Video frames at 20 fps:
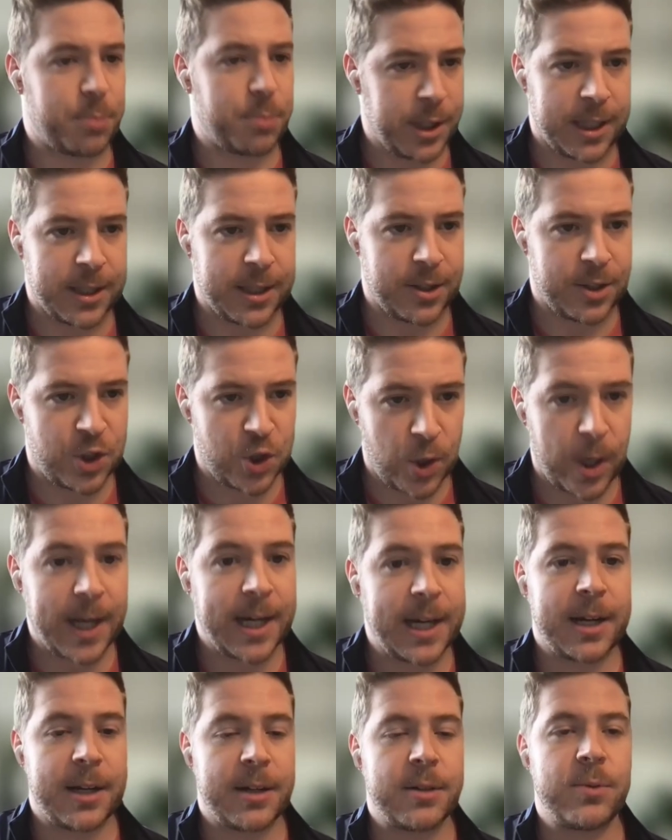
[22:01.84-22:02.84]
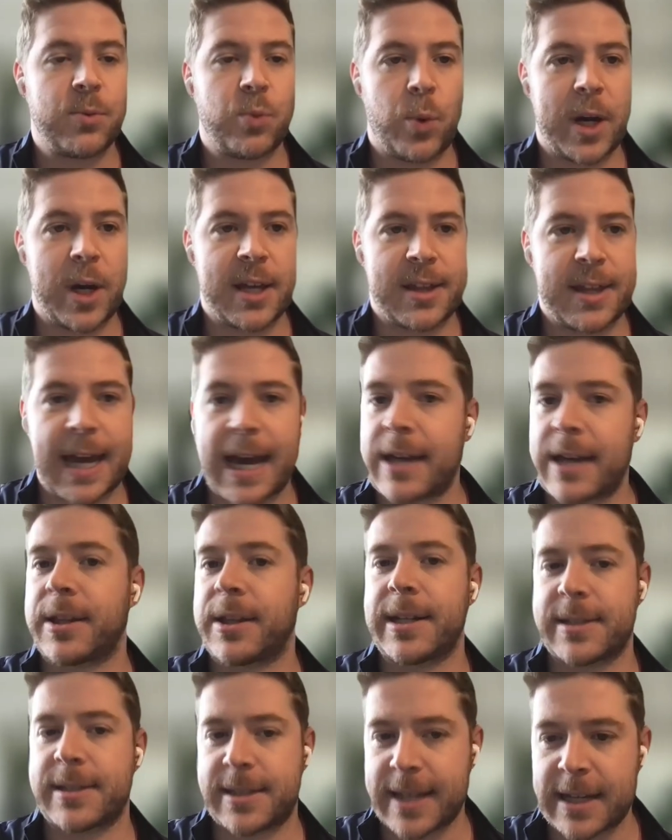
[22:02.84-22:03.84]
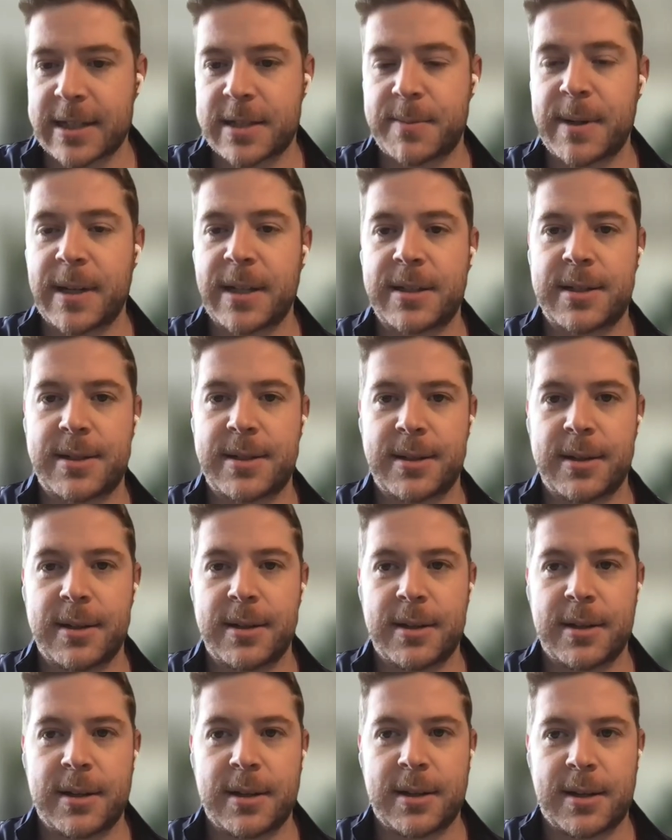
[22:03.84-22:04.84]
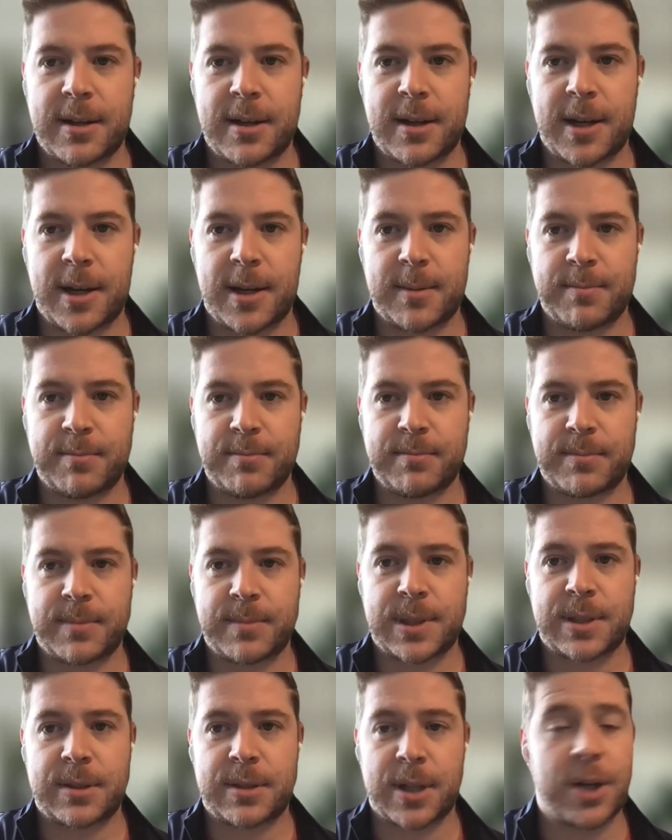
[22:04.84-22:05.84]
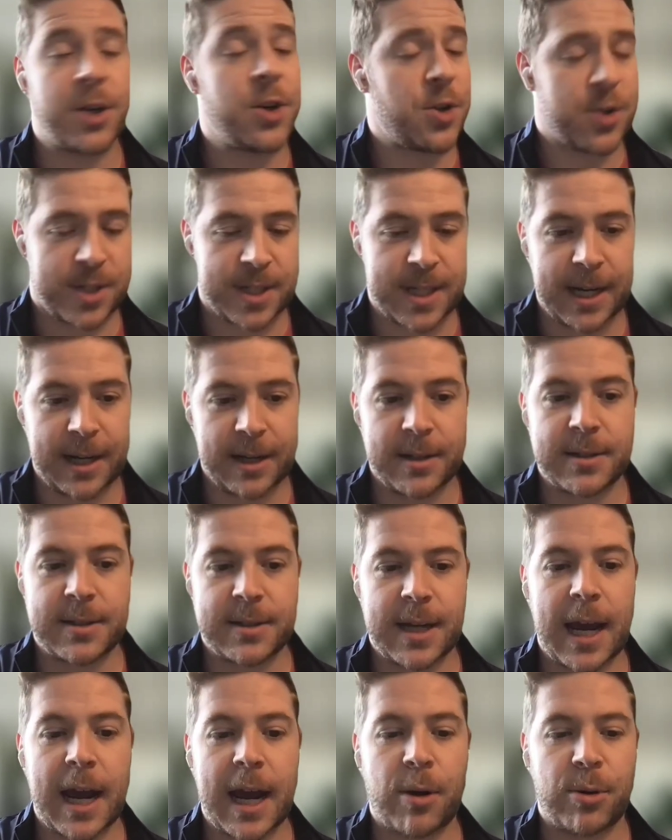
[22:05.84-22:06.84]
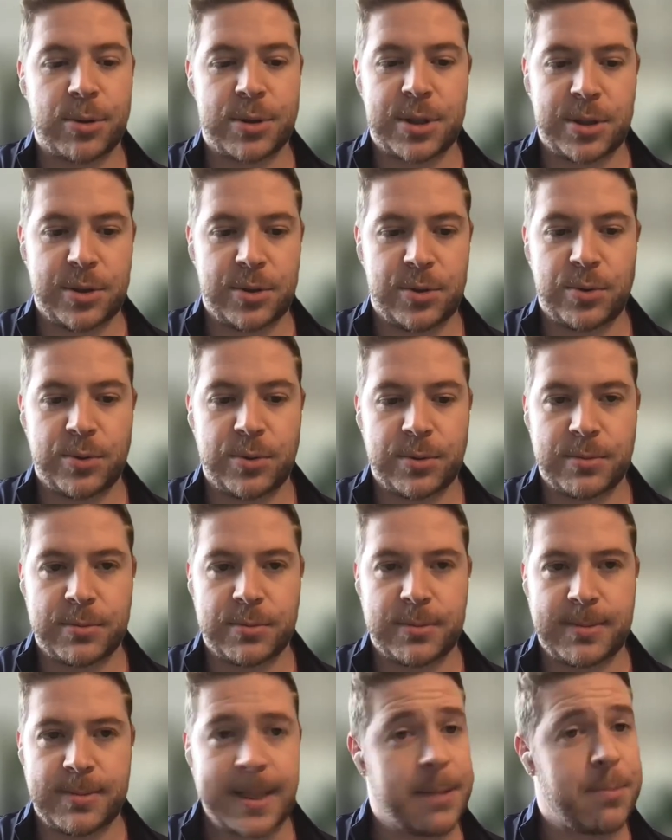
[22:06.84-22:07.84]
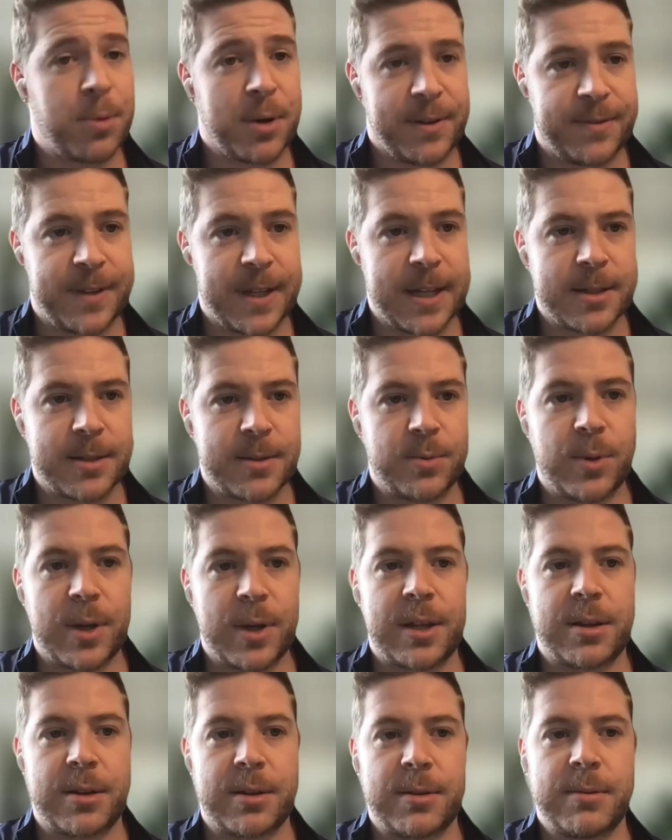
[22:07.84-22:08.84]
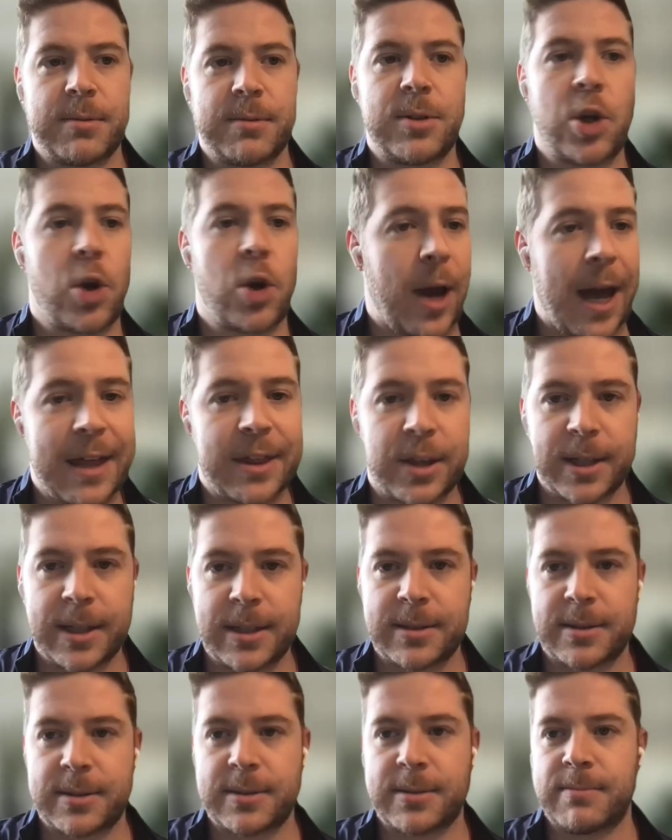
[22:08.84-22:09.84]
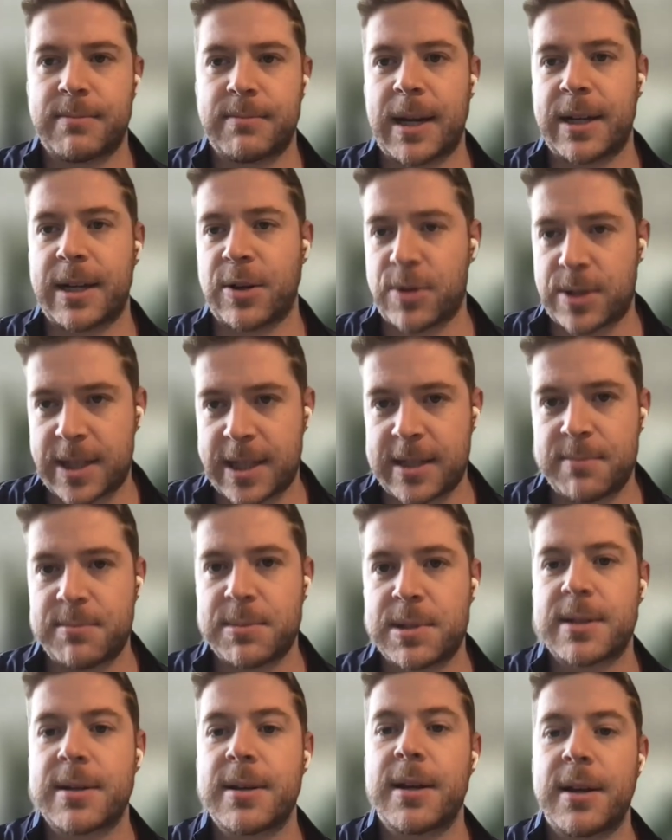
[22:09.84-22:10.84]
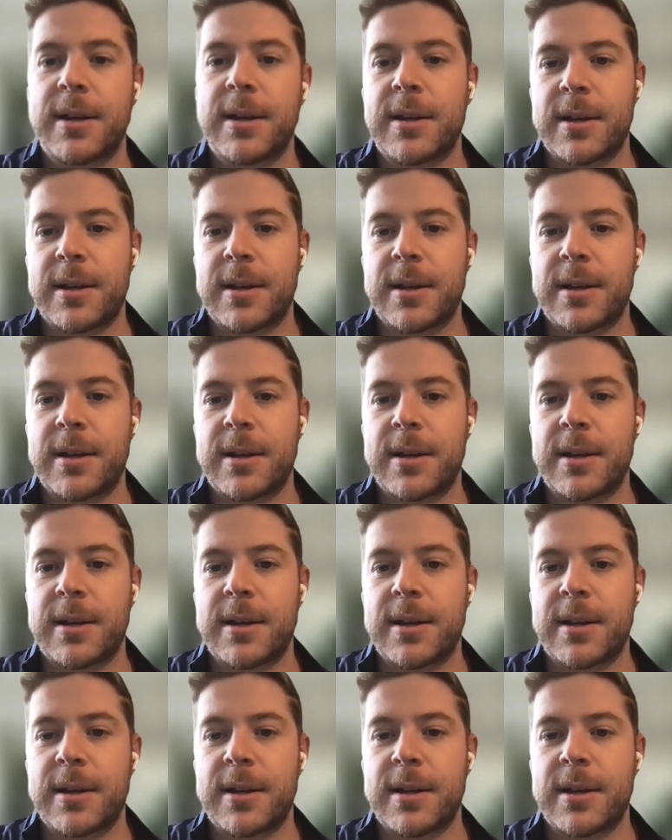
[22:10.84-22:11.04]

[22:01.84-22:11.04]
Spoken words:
completed a training with athlete assessments to understand how to debrief this with your athletes and your teams.